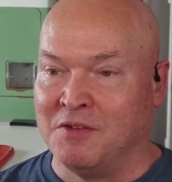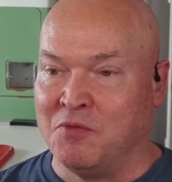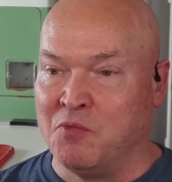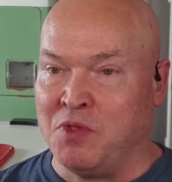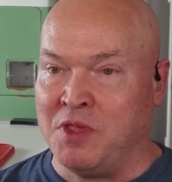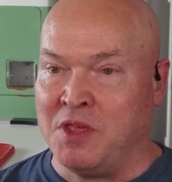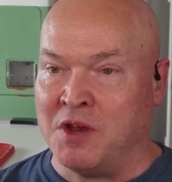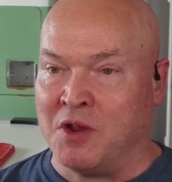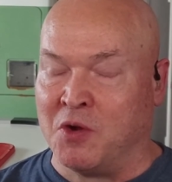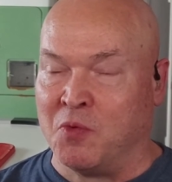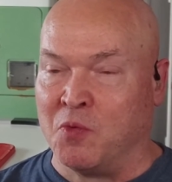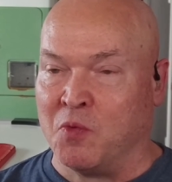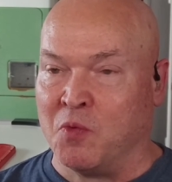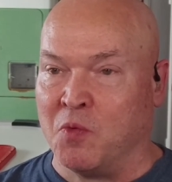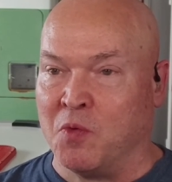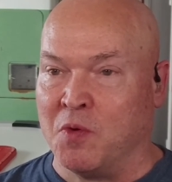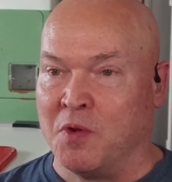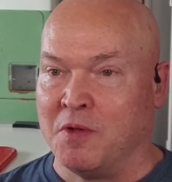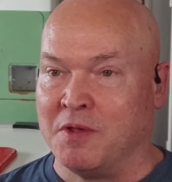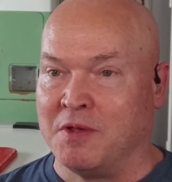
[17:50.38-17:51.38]

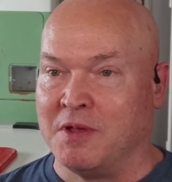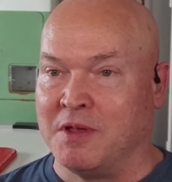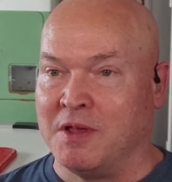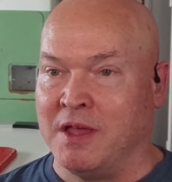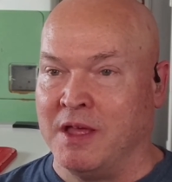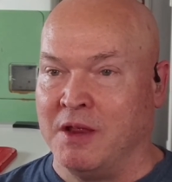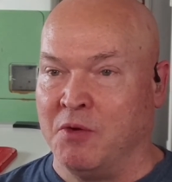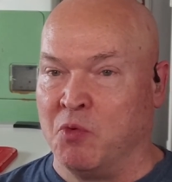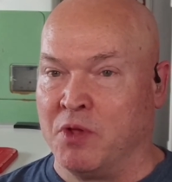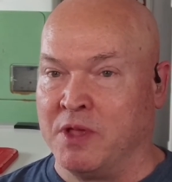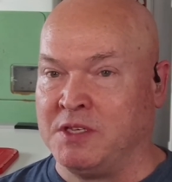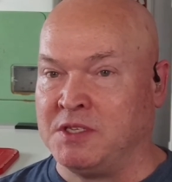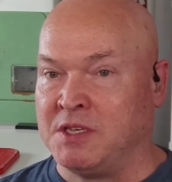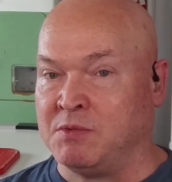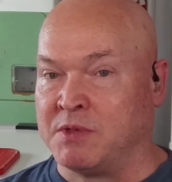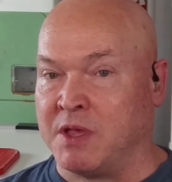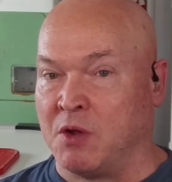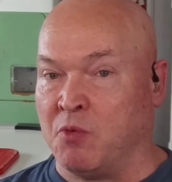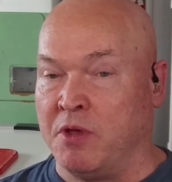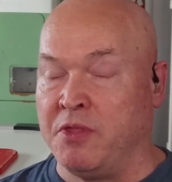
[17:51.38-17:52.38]
it really
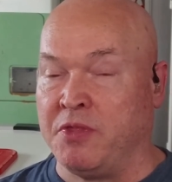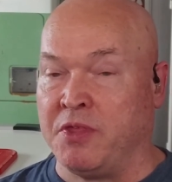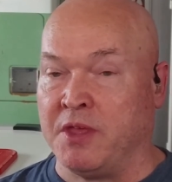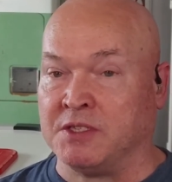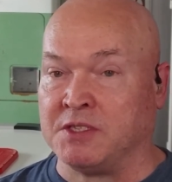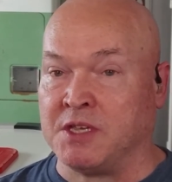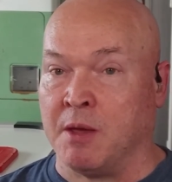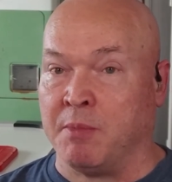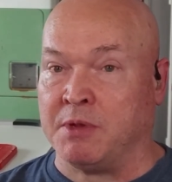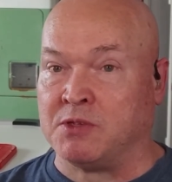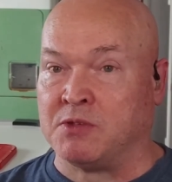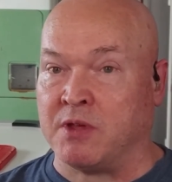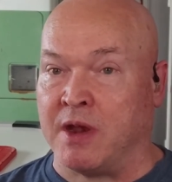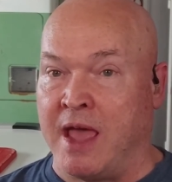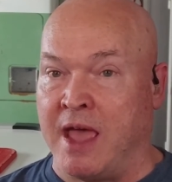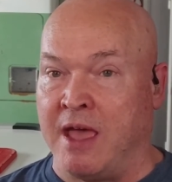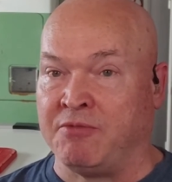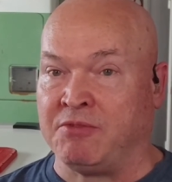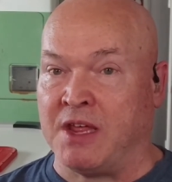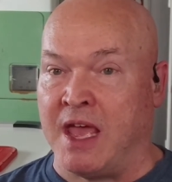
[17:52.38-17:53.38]
seems like one of the things companies are going
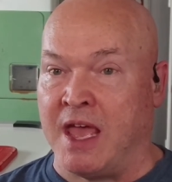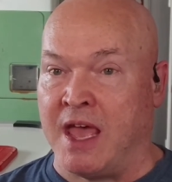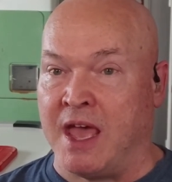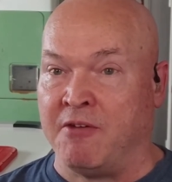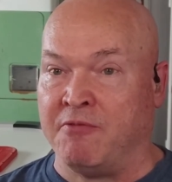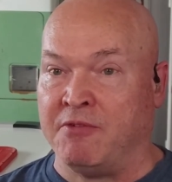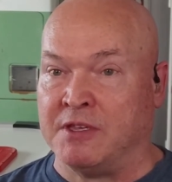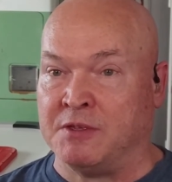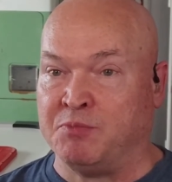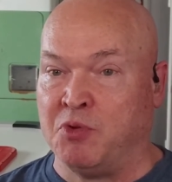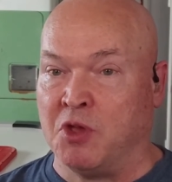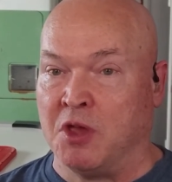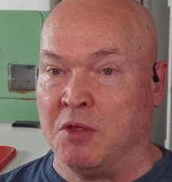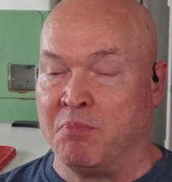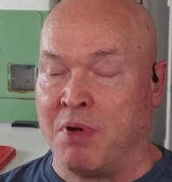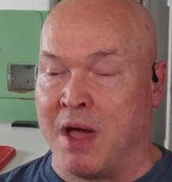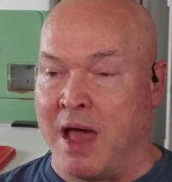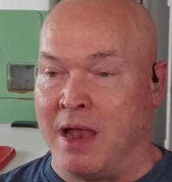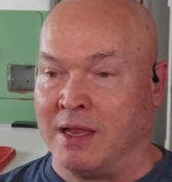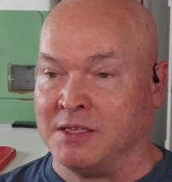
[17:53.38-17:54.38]
to have is
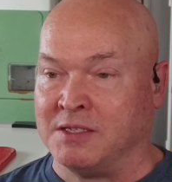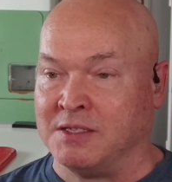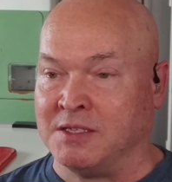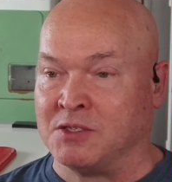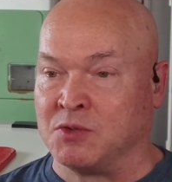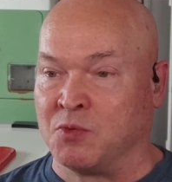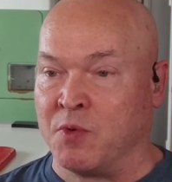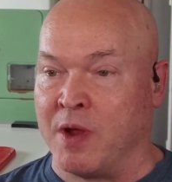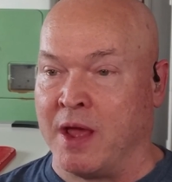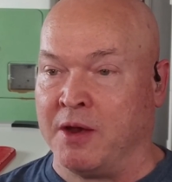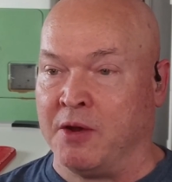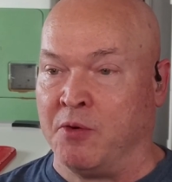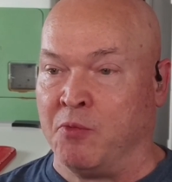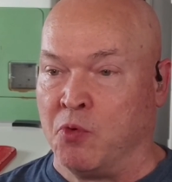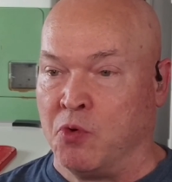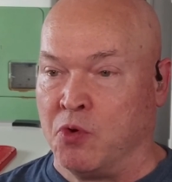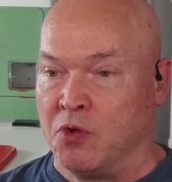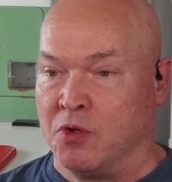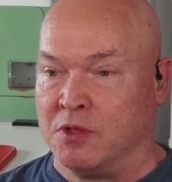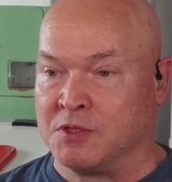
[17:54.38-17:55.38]
put policies around it and
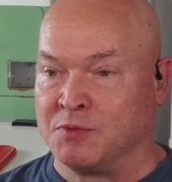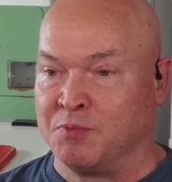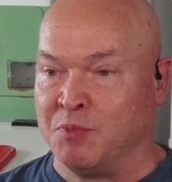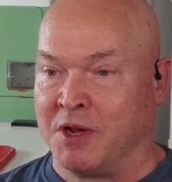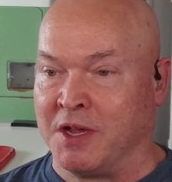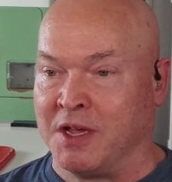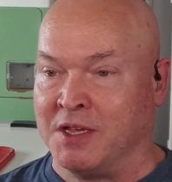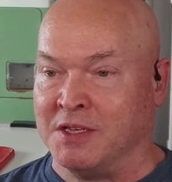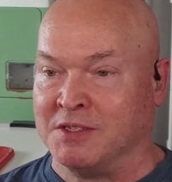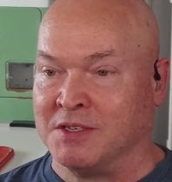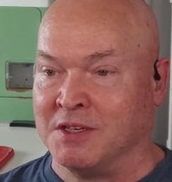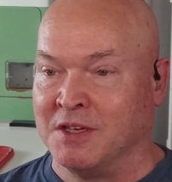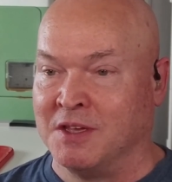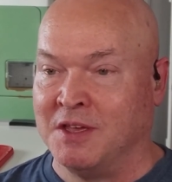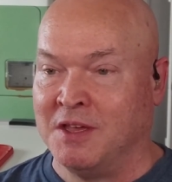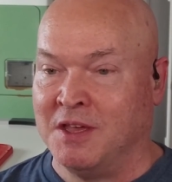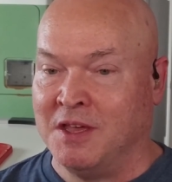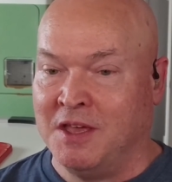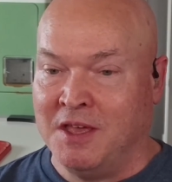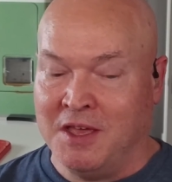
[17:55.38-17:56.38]
rules, because
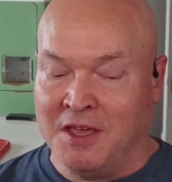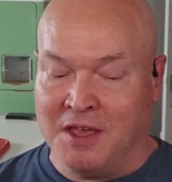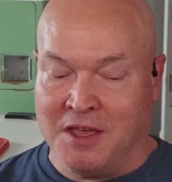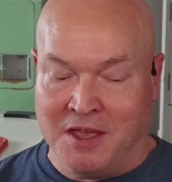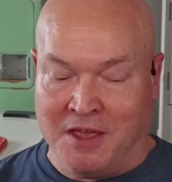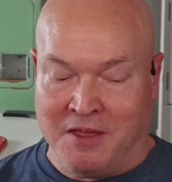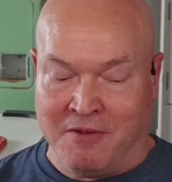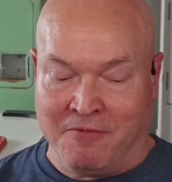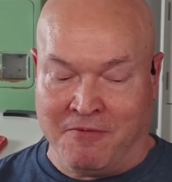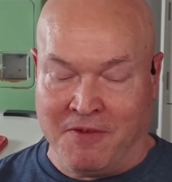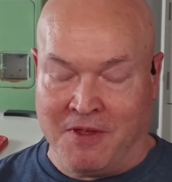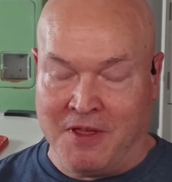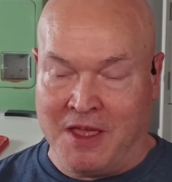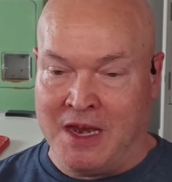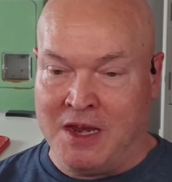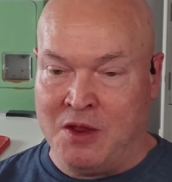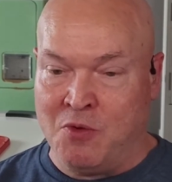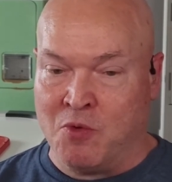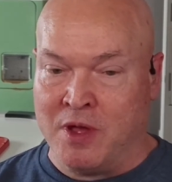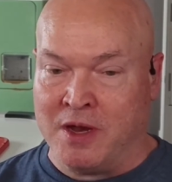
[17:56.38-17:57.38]
if
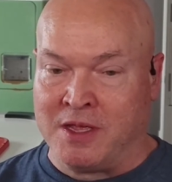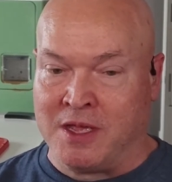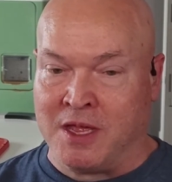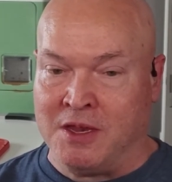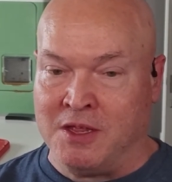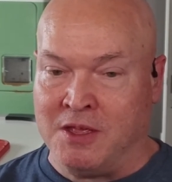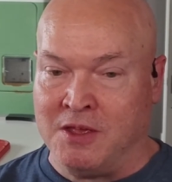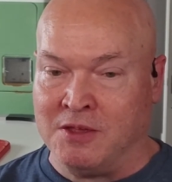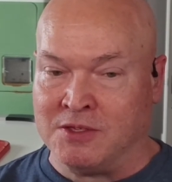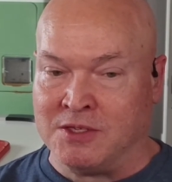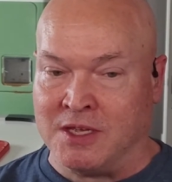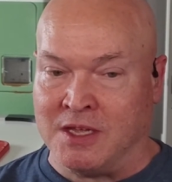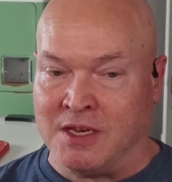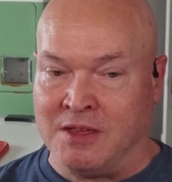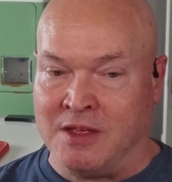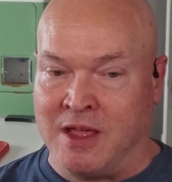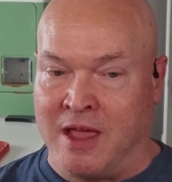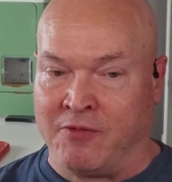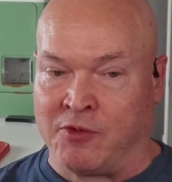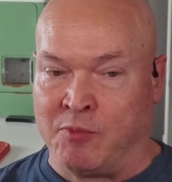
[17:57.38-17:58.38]
anyone can use it,
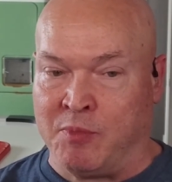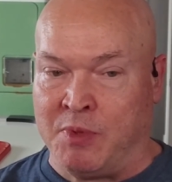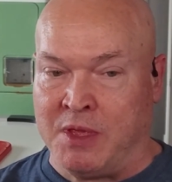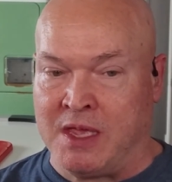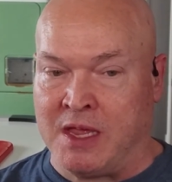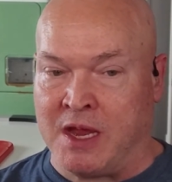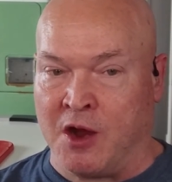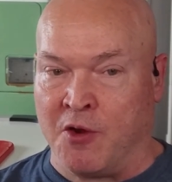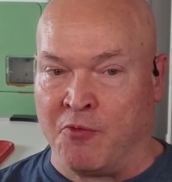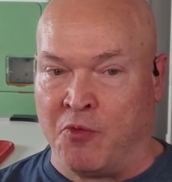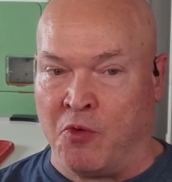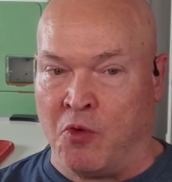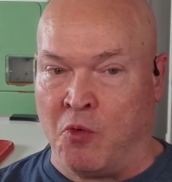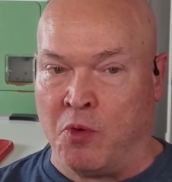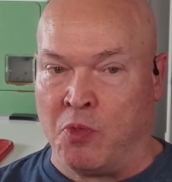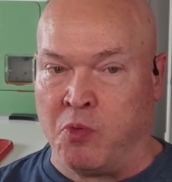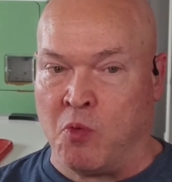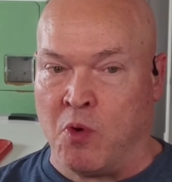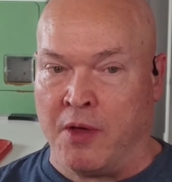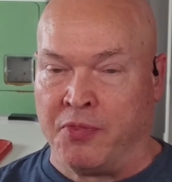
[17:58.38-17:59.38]
you have to be careful
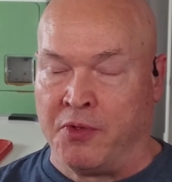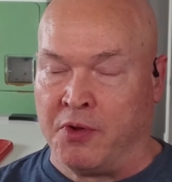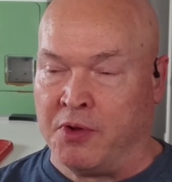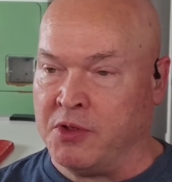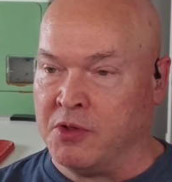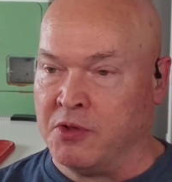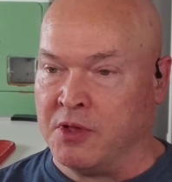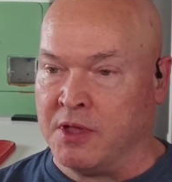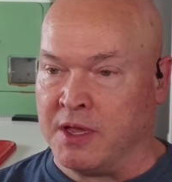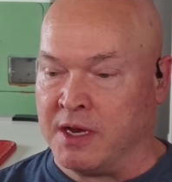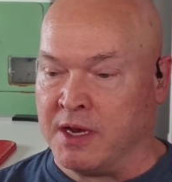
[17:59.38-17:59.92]
with what they're doing.